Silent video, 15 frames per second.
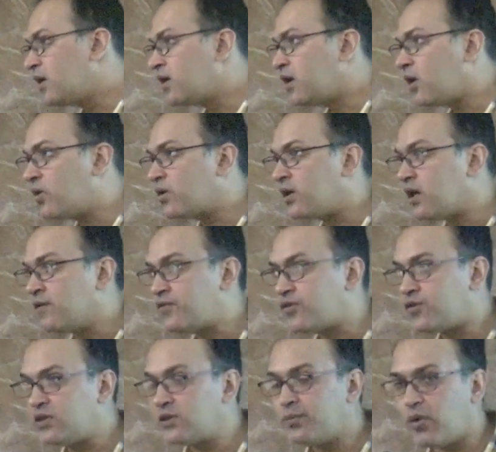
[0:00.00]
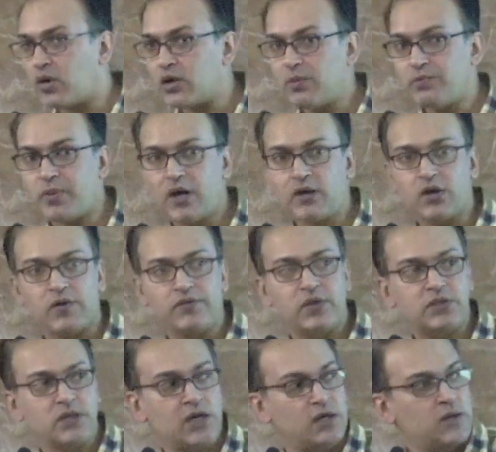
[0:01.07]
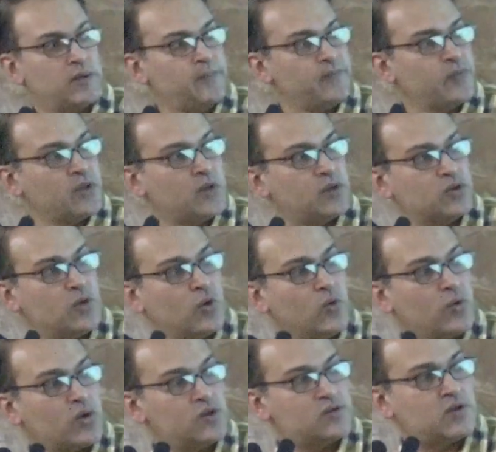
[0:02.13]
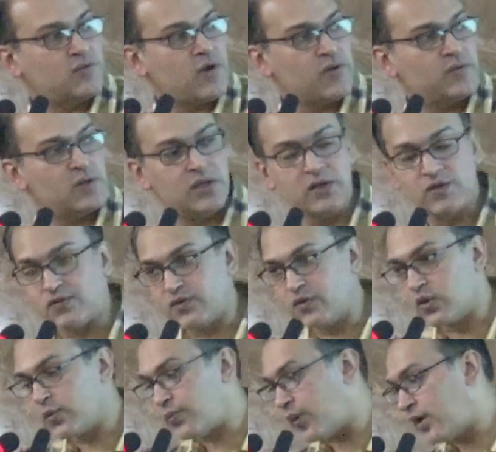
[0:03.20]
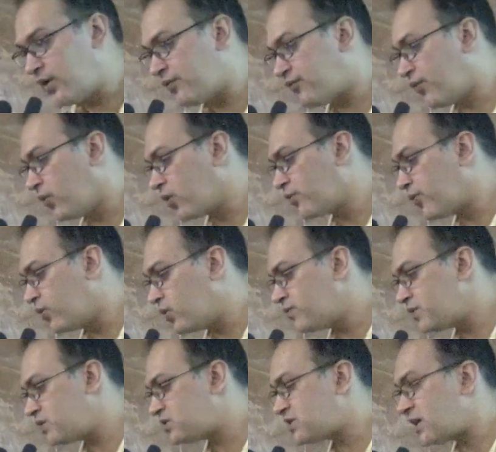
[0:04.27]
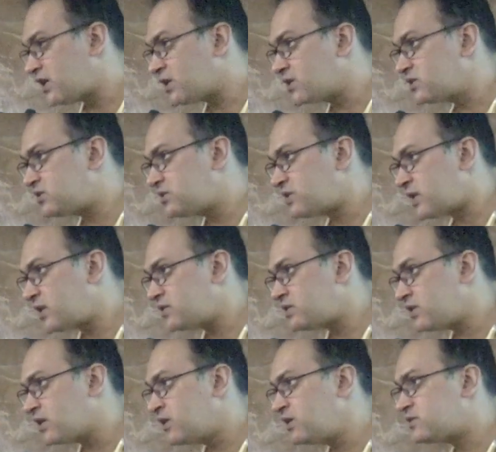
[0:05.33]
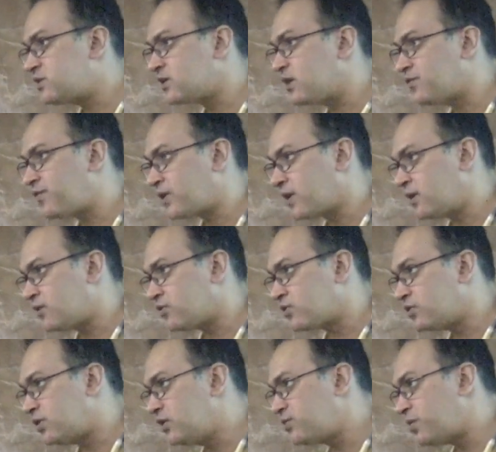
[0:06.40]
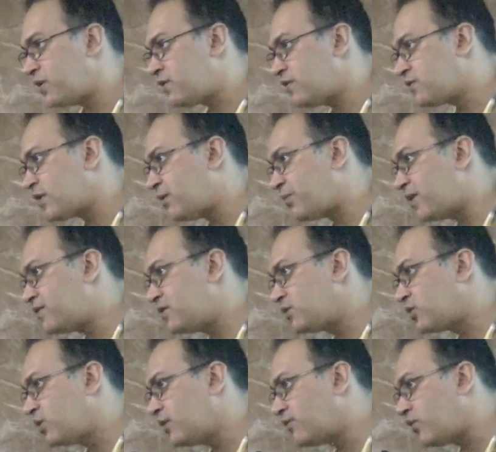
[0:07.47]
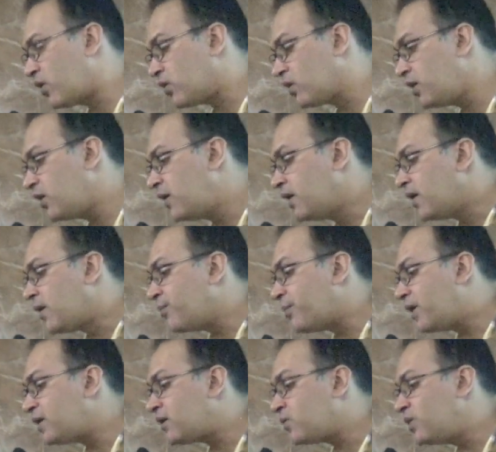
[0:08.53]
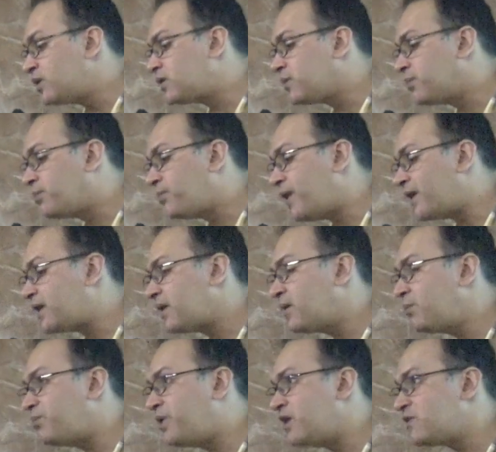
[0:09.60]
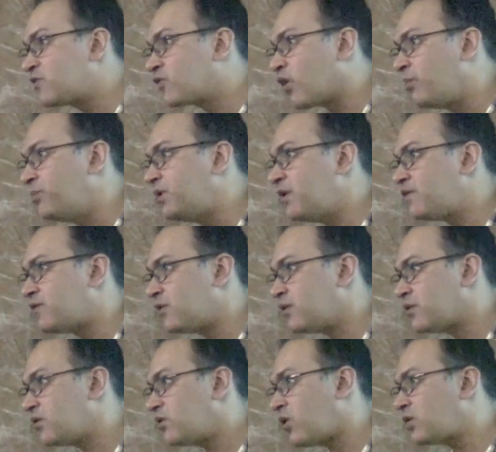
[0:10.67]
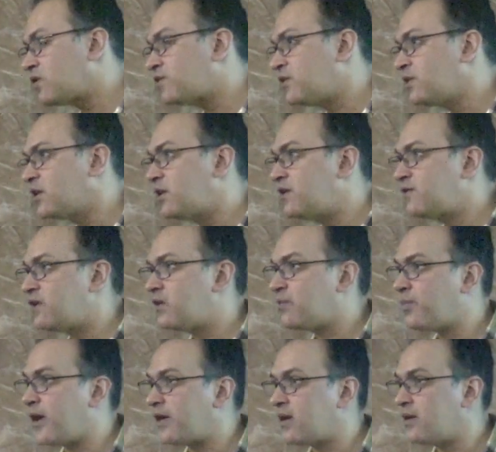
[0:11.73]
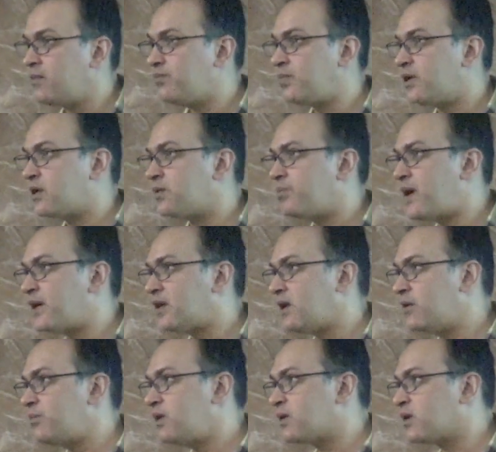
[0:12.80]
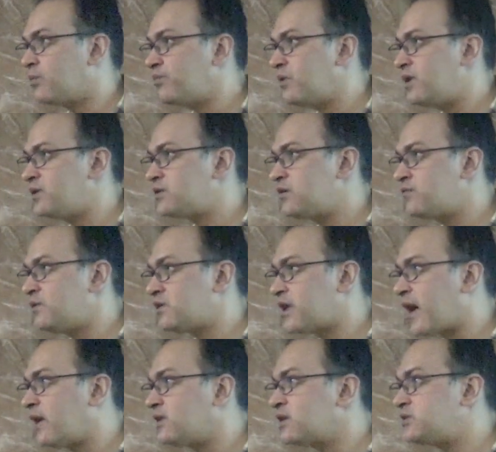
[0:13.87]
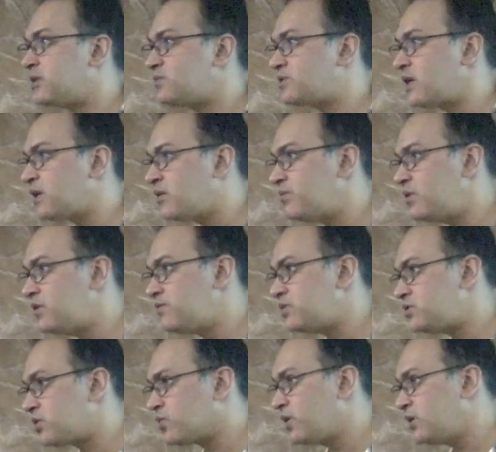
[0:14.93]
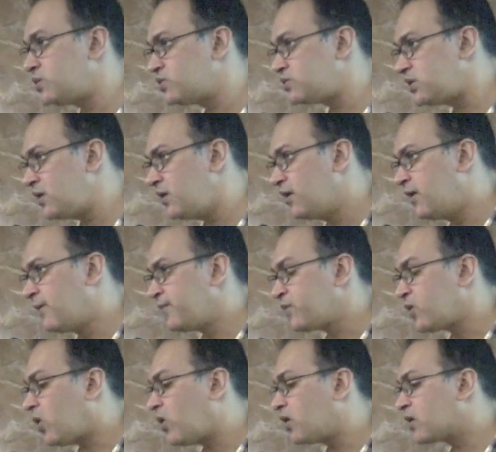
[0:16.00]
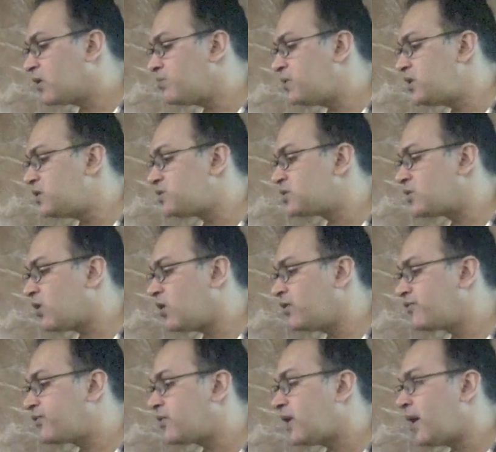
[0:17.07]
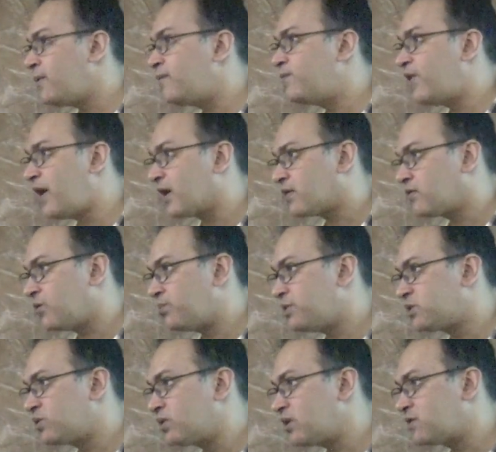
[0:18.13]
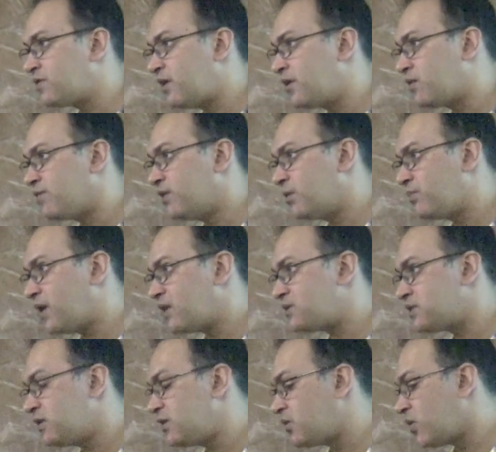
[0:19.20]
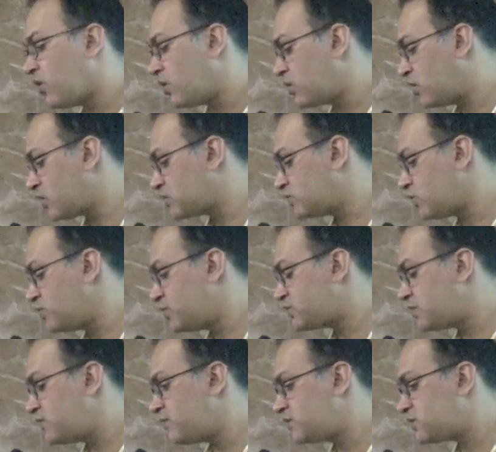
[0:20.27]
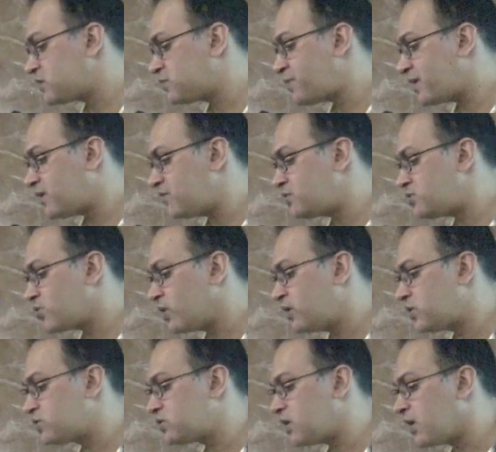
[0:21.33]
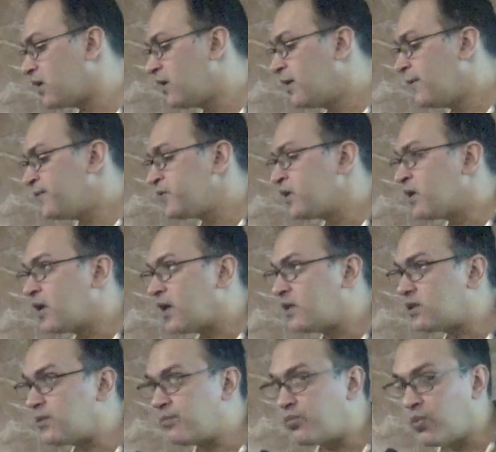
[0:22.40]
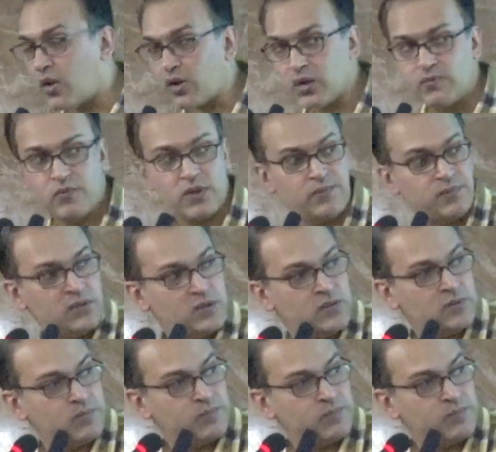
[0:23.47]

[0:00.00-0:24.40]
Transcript: Now, if you see the bottom part of the chart, the overall survival is 0.44, which is statistically significant. So these patients are managing to live longer, but with platinum-based combination, not a single-agent platinum, but a platinum in combination with either gemcitabine, which you are going to see, or combination of MVAC, methotrexate, vinblastine, or doxorubicin with cisplatin, which you are going to see. In the bottom one,